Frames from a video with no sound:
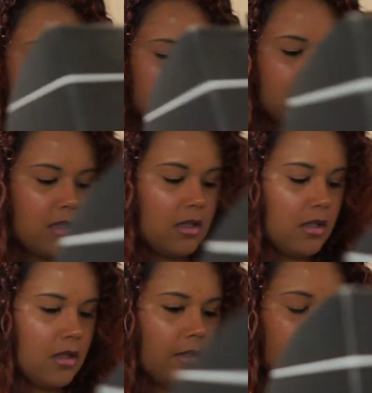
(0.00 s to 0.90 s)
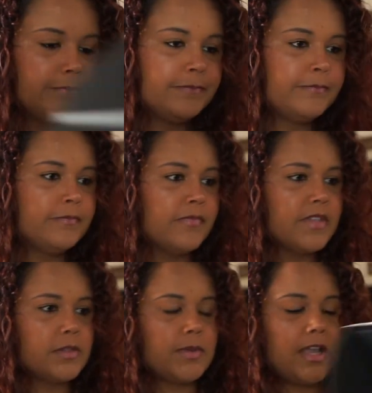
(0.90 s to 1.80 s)

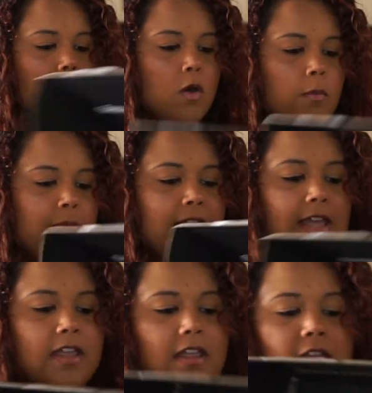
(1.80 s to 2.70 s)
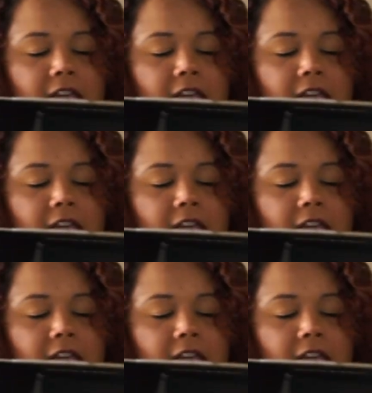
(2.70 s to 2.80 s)
So when I open it,